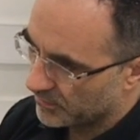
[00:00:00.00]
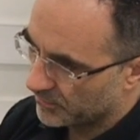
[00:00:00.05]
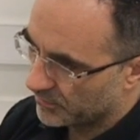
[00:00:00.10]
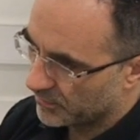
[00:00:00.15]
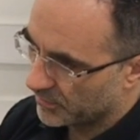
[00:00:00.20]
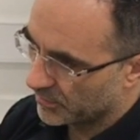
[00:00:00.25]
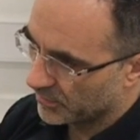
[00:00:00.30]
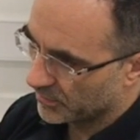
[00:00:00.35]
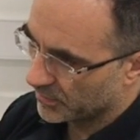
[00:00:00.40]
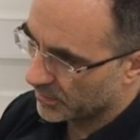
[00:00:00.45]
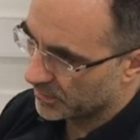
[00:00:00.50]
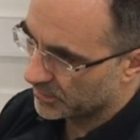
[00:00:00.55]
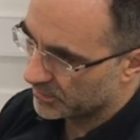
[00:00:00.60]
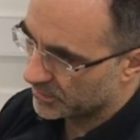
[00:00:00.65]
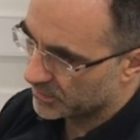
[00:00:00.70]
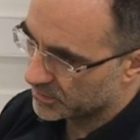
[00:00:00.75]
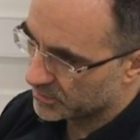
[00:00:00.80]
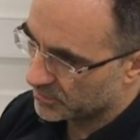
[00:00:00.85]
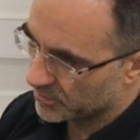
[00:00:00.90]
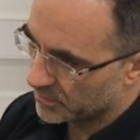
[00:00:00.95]
for looking at
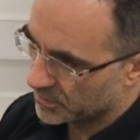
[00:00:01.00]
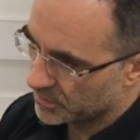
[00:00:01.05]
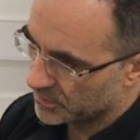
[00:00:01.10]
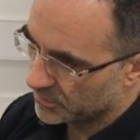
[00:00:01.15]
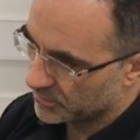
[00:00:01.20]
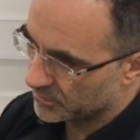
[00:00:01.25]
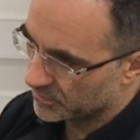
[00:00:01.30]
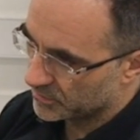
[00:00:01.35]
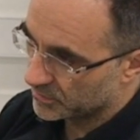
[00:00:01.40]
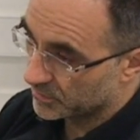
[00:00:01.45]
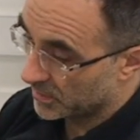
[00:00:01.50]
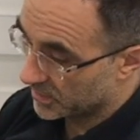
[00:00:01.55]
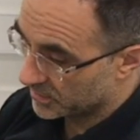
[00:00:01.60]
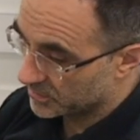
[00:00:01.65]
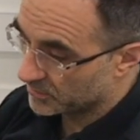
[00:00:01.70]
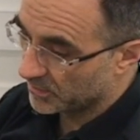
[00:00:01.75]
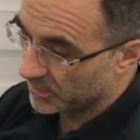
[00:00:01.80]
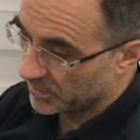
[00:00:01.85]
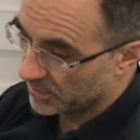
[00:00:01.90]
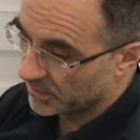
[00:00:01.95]
this region, so
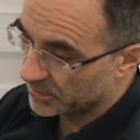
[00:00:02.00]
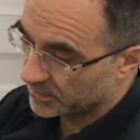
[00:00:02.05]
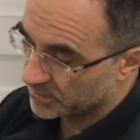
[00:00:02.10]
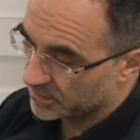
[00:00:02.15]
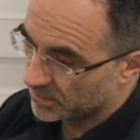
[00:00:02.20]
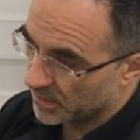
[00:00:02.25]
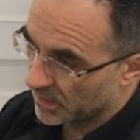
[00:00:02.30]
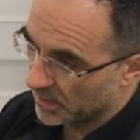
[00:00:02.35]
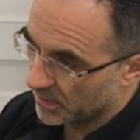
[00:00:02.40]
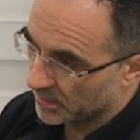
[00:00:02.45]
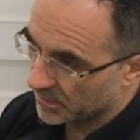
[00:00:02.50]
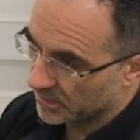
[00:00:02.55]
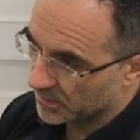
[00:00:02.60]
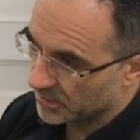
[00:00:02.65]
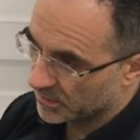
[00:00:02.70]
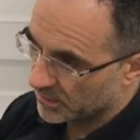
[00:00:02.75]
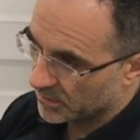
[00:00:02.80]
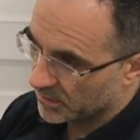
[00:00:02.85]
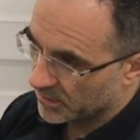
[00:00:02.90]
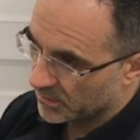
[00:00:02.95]
that's what you need today.
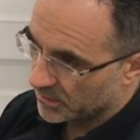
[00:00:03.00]
Okay.